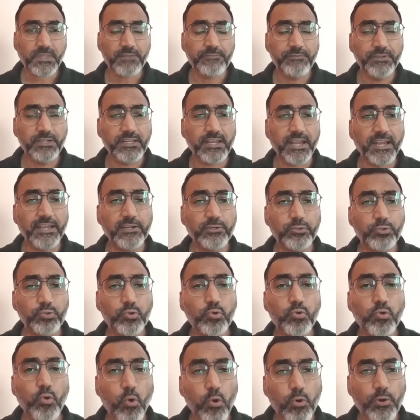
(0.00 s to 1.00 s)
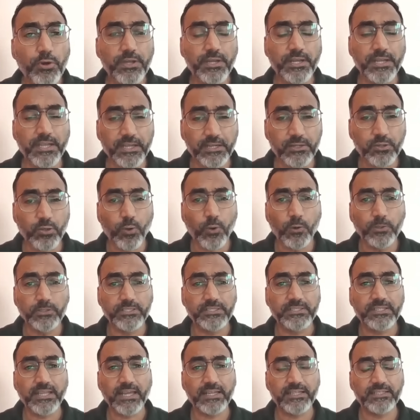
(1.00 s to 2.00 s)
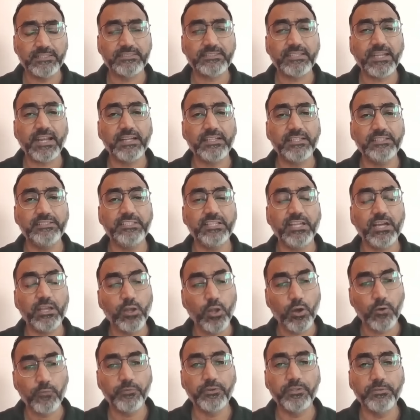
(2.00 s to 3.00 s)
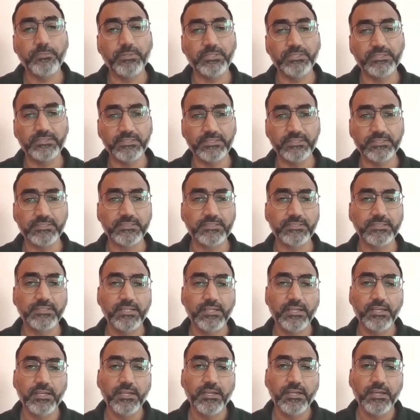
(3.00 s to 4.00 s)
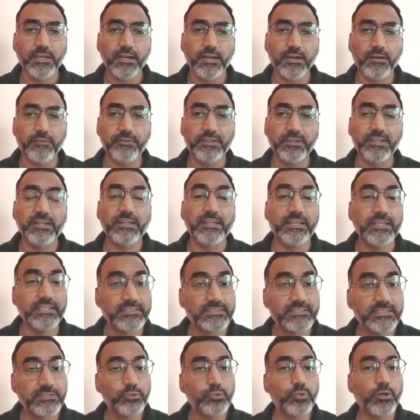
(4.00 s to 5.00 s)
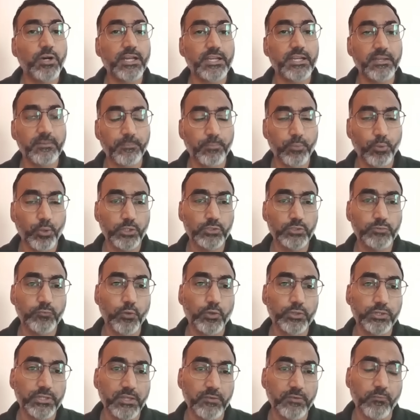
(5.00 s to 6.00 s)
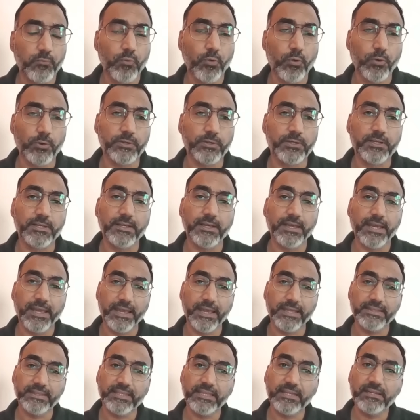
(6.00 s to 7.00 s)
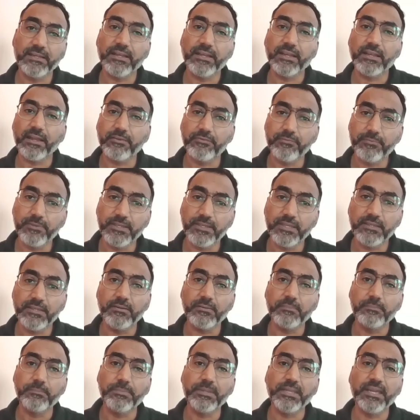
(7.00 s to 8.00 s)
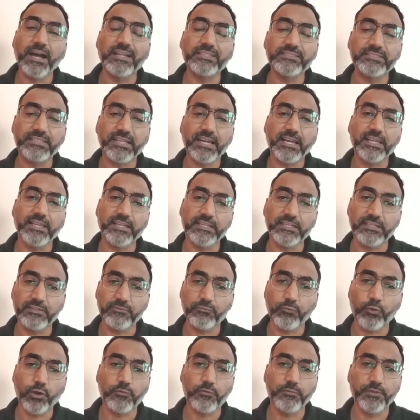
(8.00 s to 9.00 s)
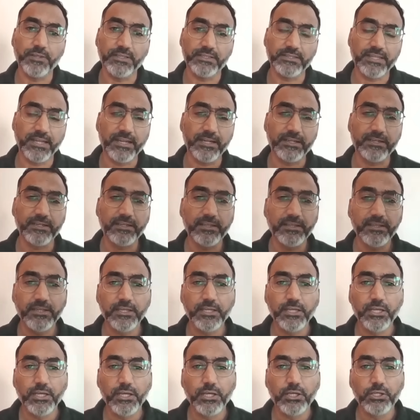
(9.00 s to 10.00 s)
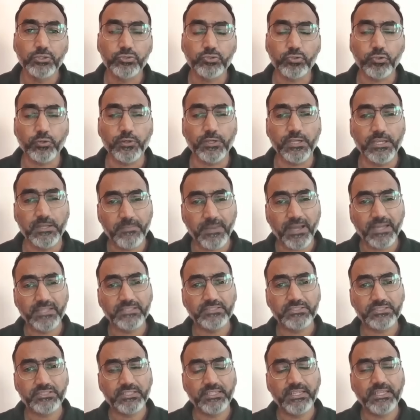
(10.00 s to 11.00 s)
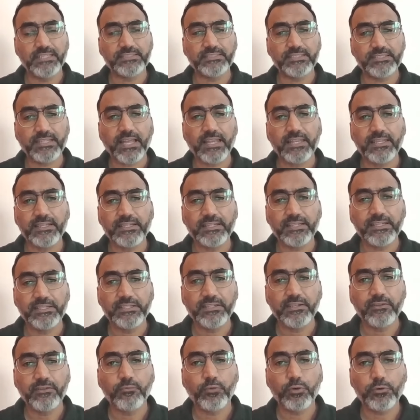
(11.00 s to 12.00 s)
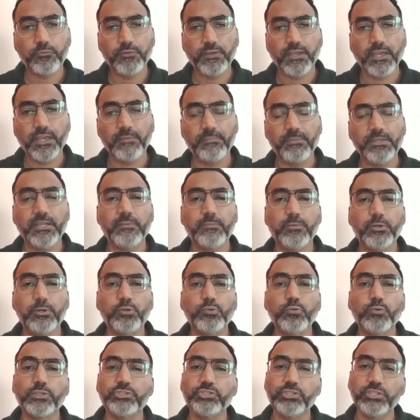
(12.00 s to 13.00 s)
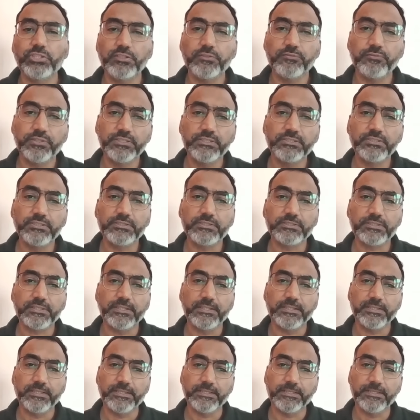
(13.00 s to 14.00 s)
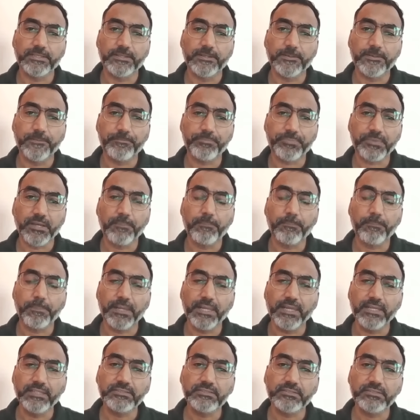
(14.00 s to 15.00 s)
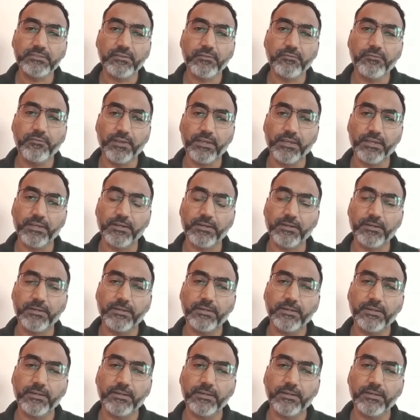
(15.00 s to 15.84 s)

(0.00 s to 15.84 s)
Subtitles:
we try to co-create all the talent strategy along with business. We listen to our employees what they want, and then we be agile and evolving that. So in my journey as a talent leader, what we have been able to achieve is a place where